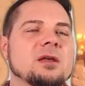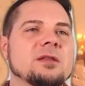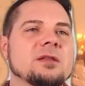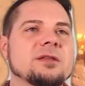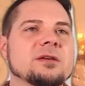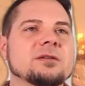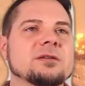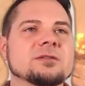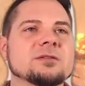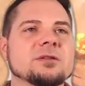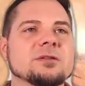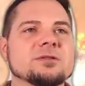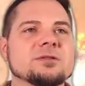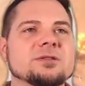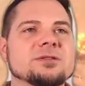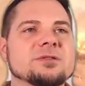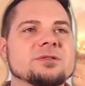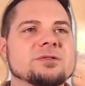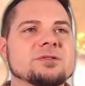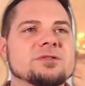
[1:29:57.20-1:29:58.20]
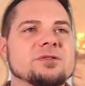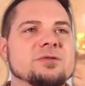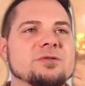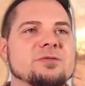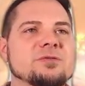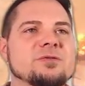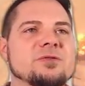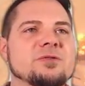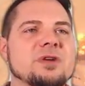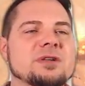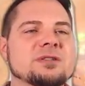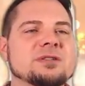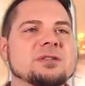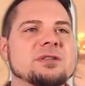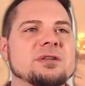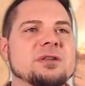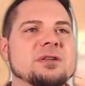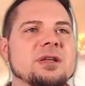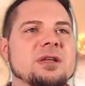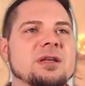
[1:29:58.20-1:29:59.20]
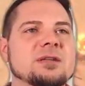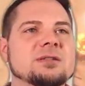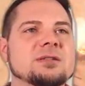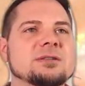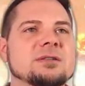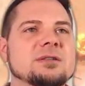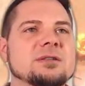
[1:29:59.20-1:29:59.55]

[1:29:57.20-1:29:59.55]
think I'll go to Sofrostia next.